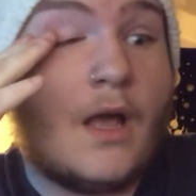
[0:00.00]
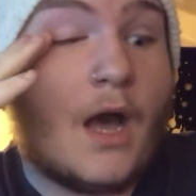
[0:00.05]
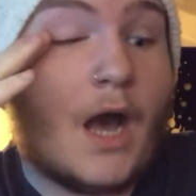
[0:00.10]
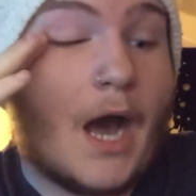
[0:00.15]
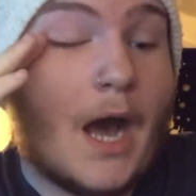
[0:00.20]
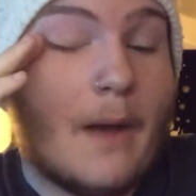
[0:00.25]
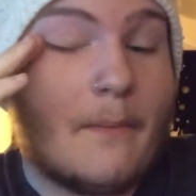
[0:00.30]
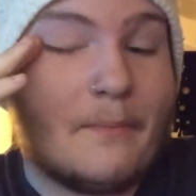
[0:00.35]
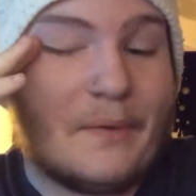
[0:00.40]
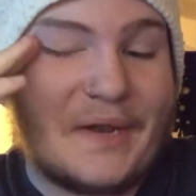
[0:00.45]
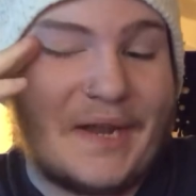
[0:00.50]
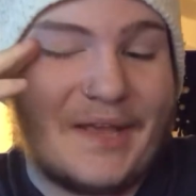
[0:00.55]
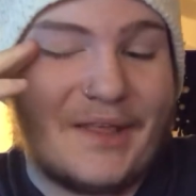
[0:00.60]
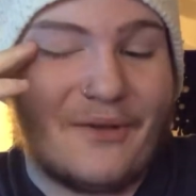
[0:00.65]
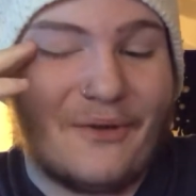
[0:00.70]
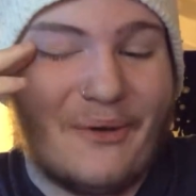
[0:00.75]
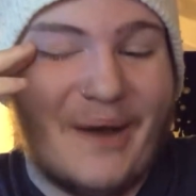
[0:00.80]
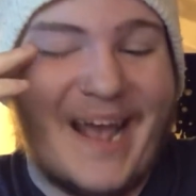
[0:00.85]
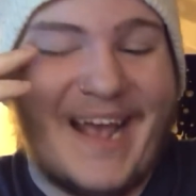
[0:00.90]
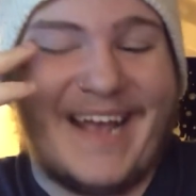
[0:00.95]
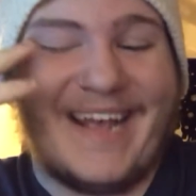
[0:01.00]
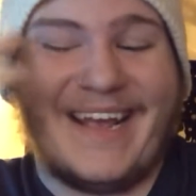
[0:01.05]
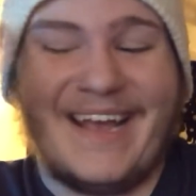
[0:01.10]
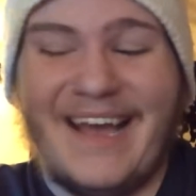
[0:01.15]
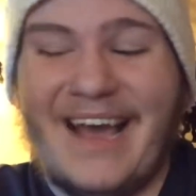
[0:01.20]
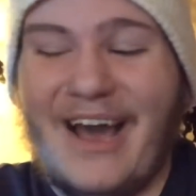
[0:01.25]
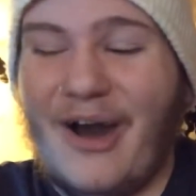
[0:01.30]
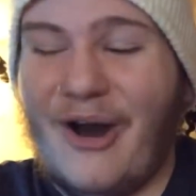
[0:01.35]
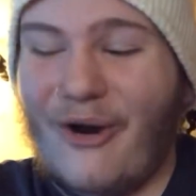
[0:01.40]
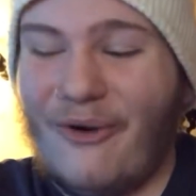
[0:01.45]
Um, but either way,
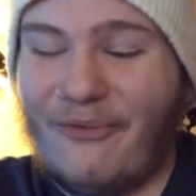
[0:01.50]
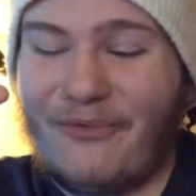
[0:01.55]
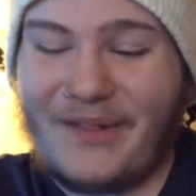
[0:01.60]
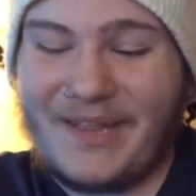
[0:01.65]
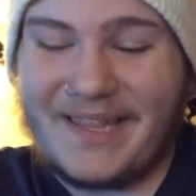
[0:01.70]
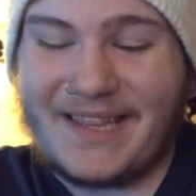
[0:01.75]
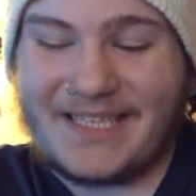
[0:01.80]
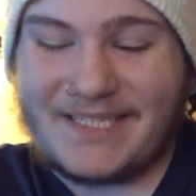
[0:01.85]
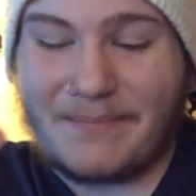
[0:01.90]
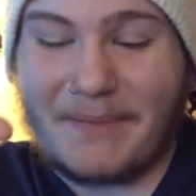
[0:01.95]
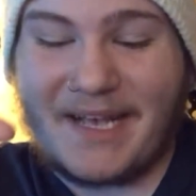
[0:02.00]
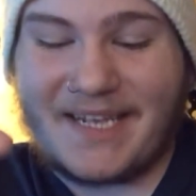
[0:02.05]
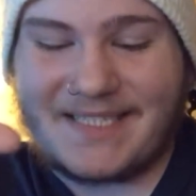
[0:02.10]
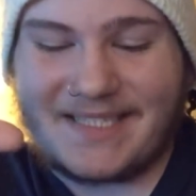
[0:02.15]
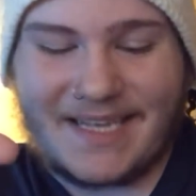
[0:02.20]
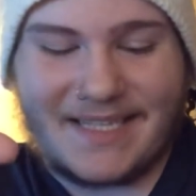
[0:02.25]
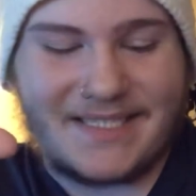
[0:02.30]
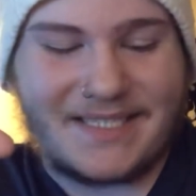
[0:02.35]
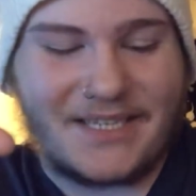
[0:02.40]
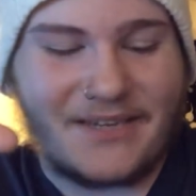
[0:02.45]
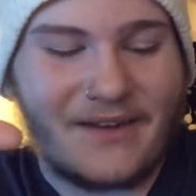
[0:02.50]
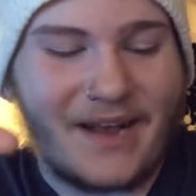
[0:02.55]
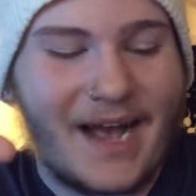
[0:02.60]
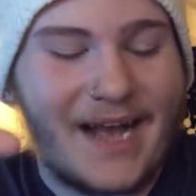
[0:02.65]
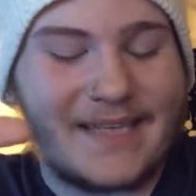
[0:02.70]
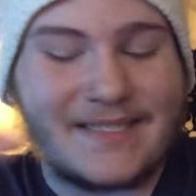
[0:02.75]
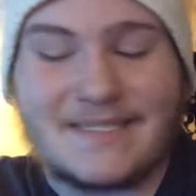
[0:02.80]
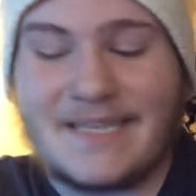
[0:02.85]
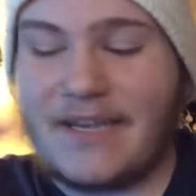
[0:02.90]
hopefully this makes sense to you guys.